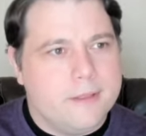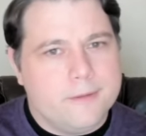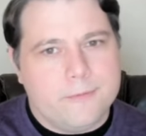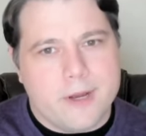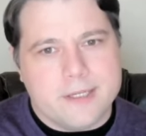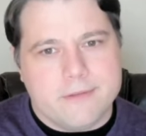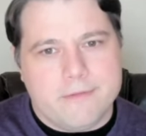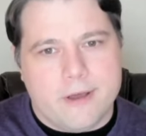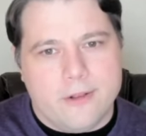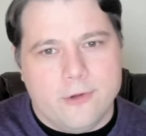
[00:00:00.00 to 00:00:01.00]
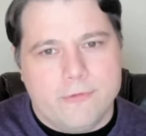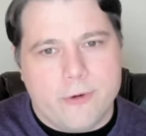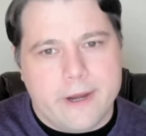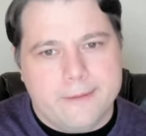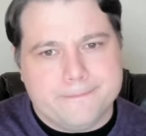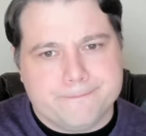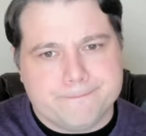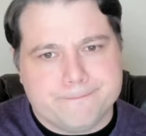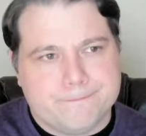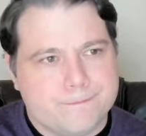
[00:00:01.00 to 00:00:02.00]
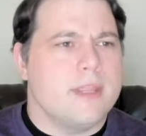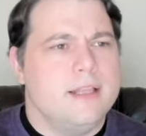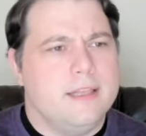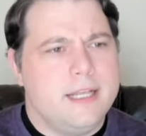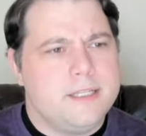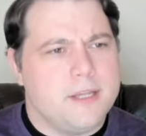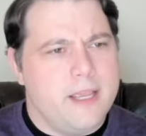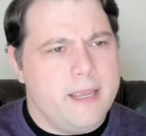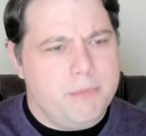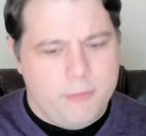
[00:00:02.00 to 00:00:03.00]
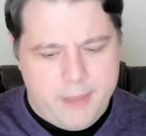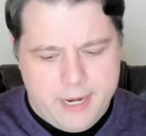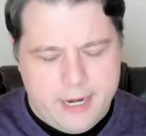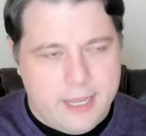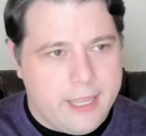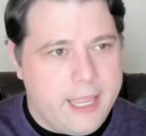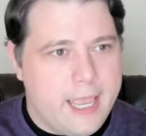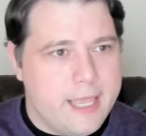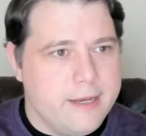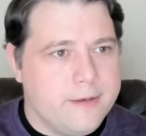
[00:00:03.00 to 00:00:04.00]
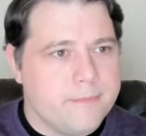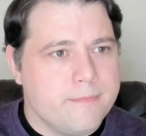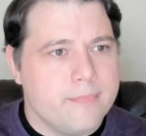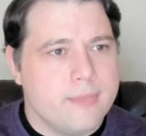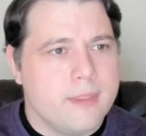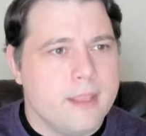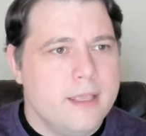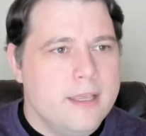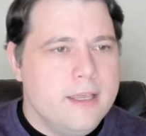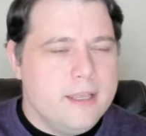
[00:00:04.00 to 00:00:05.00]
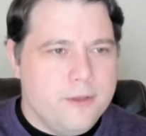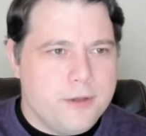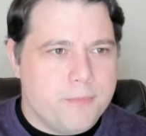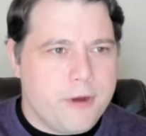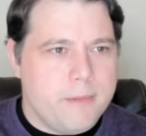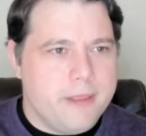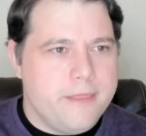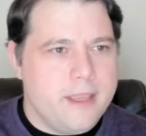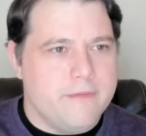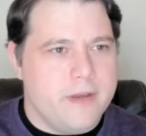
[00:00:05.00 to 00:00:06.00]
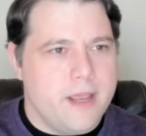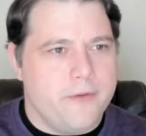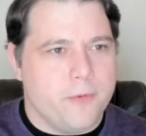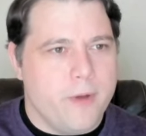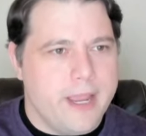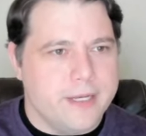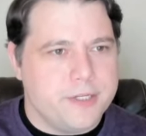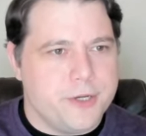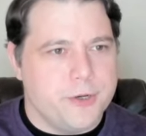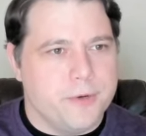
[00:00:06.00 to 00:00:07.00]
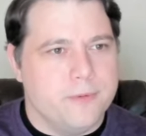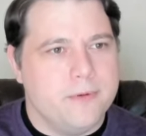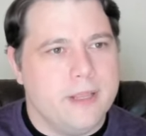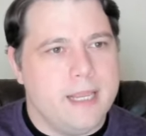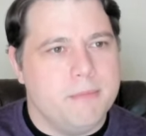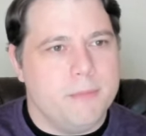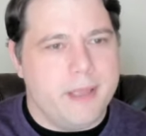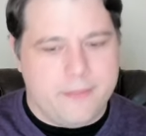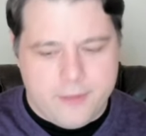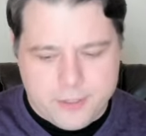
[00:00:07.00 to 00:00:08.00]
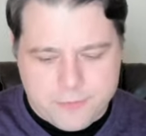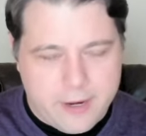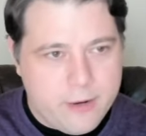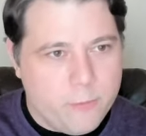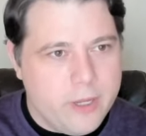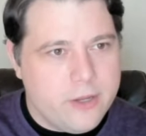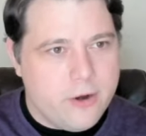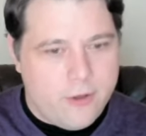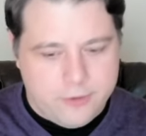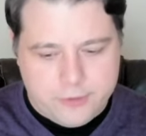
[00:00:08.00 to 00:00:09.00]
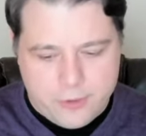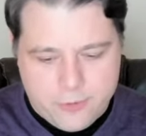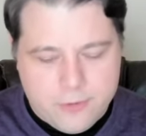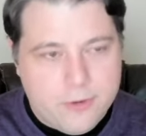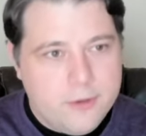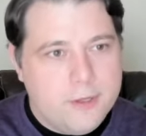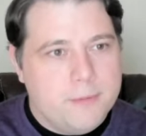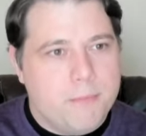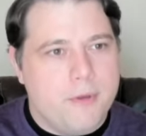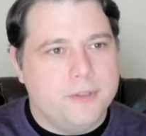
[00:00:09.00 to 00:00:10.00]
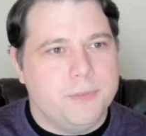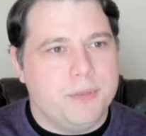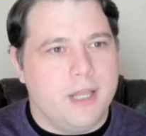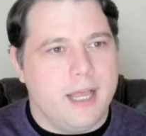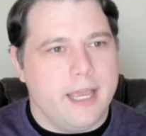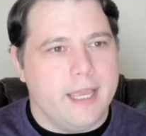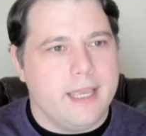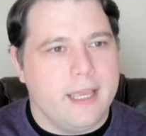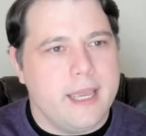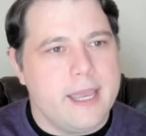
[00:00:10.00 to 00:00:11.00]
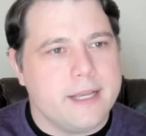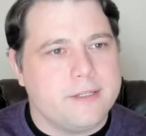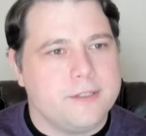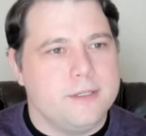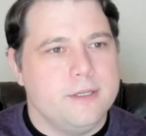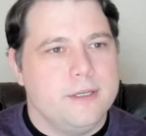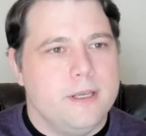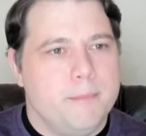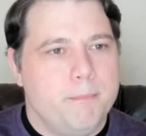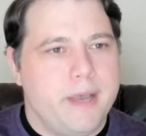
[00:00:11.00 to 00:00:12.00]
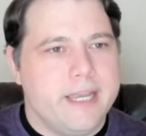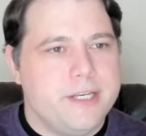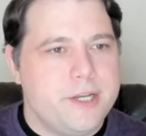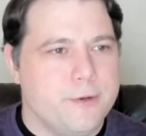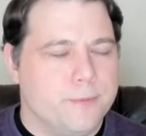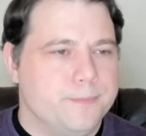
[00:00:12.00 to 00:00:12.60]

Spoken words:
Raise the font a little for you. Let's implement it again. You could probably think of another way to implement this, right? We could also multiply x by 2.